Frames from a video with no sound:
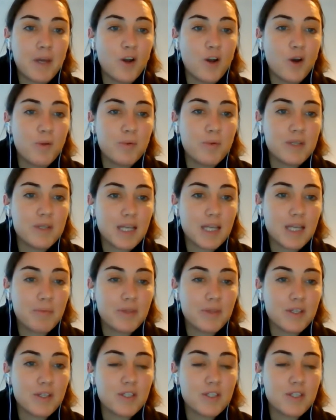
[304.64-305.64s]
opens up
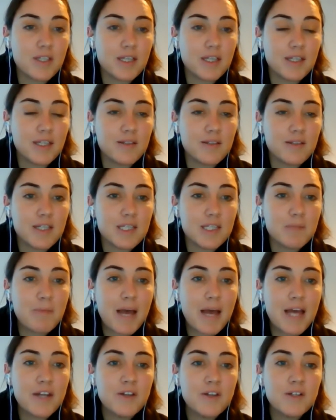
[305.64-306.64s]
this
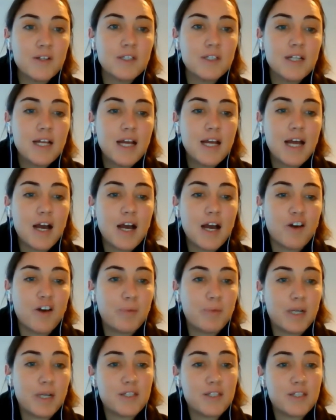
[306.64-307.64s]
panel of
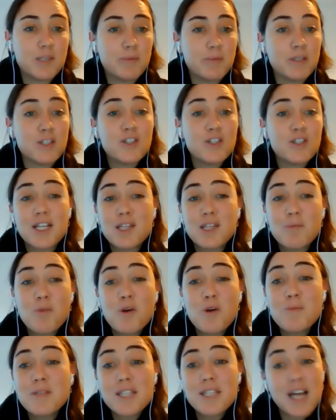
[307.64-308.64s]
participants. So at the
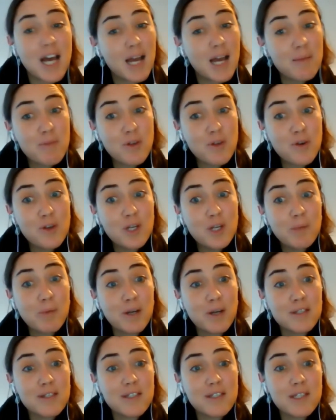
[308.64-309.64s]
moment, I'm the only
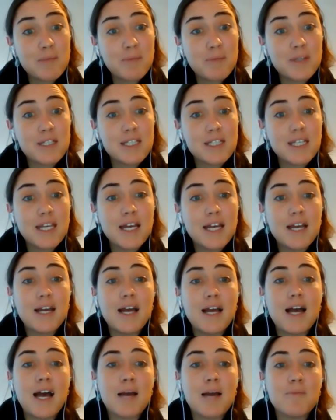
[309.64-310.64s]
participant here.
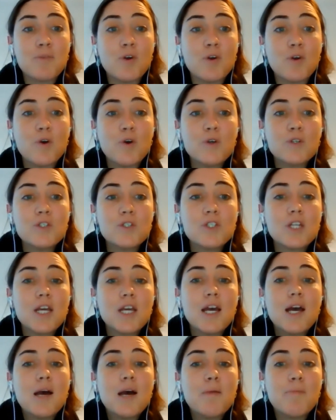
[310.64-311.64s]
I'm the host,
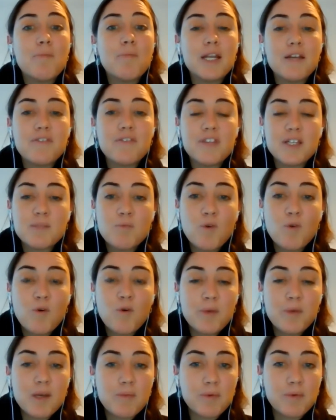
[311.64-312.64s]
but if there's more
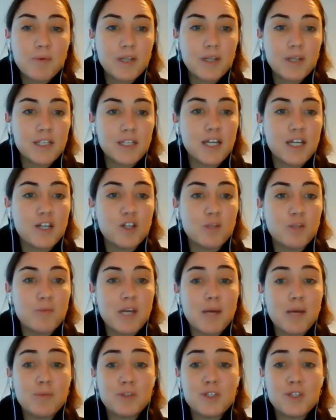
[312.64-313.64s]
people in here, you'll be
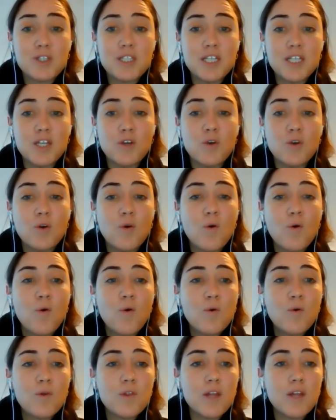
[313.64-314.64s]
able to see
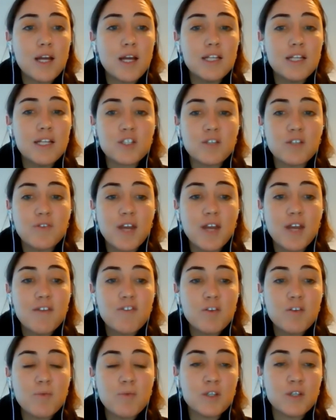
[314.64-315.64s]
a list of
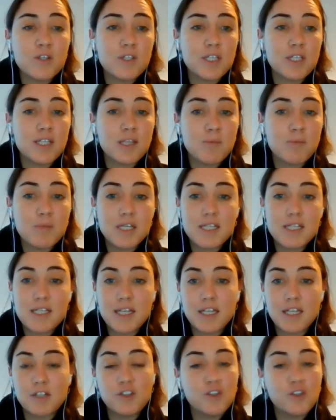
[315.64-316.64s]
everyone who's in the
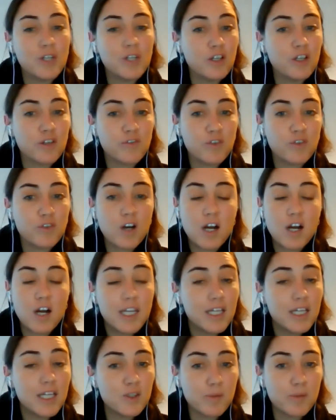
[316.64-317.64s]
meeting. You can look for
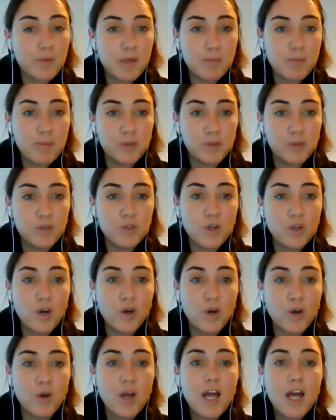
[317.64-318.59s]
colleagues or people you know,